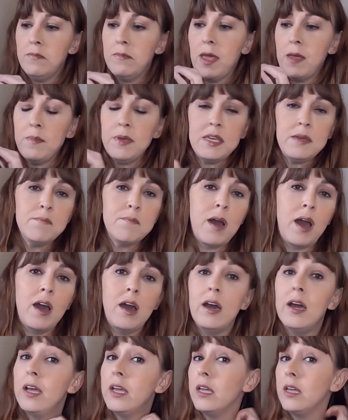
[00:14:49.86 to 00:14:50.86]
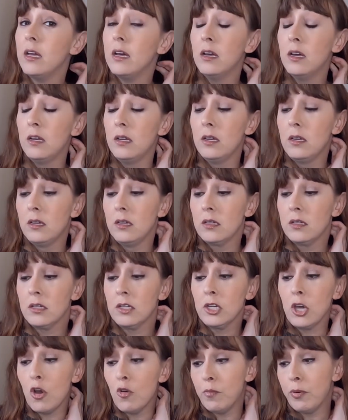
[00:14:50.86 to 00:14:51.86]
maybe my
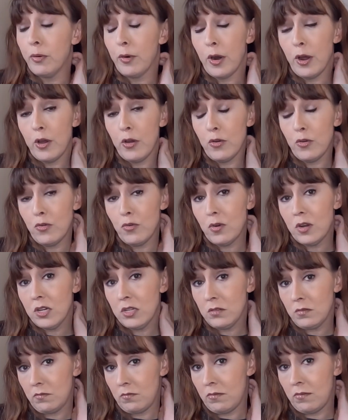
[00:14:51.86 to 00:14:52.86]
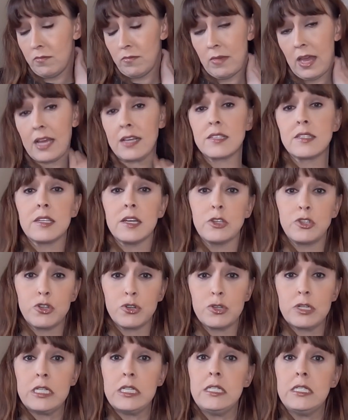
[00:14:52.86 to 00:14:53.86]
GoPro
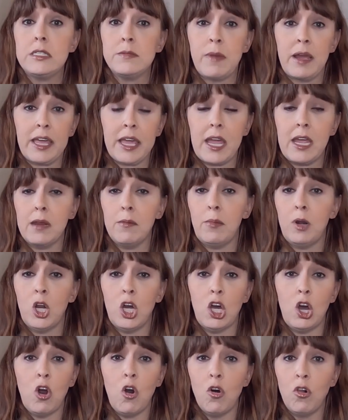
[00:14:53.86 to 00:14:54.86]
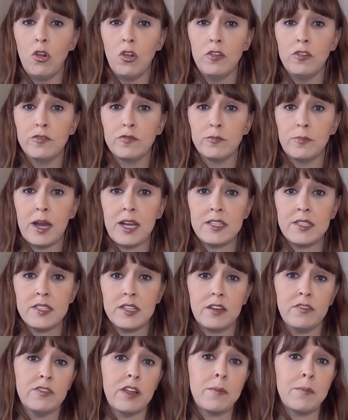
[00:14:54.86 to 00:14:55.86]
accessories, my camera, all of my
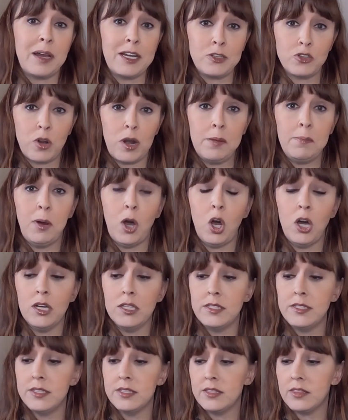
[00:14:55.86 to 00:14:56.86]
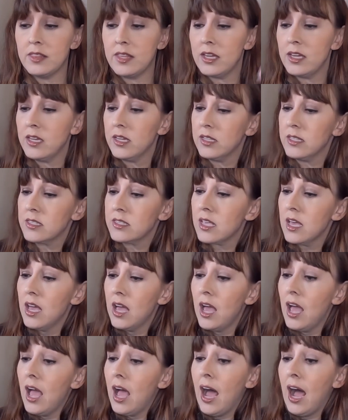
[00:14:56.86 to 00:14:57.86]
stuff like my tripods and things.
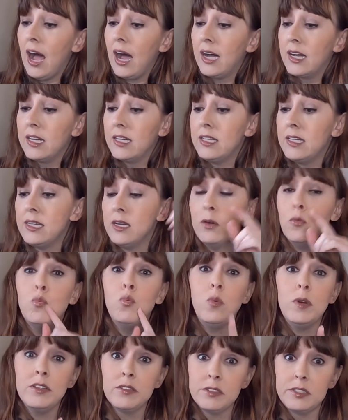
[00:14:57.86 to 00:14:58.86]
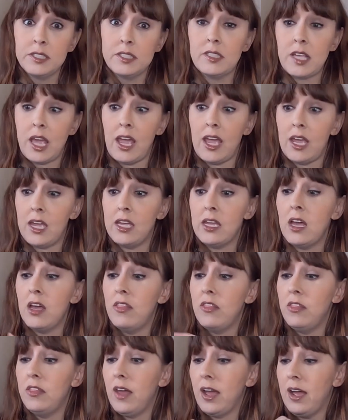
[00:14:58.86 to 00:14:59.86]
I will say
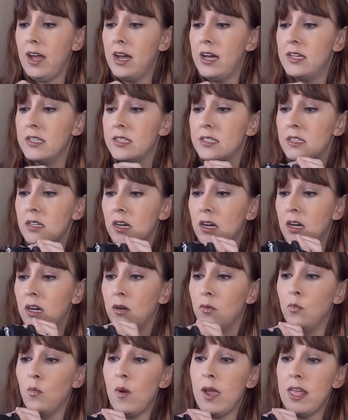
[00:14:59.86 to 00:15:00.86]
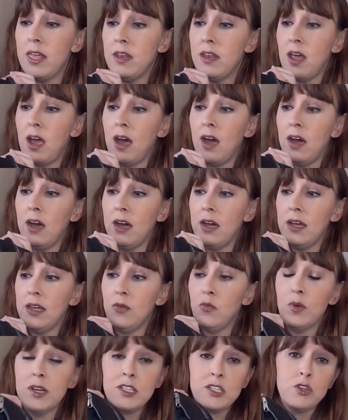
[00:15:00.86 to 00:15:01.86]
that when
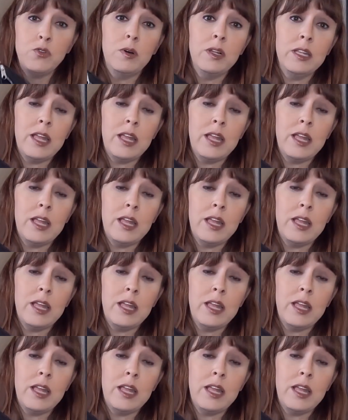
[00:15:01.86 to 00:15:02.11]
I went to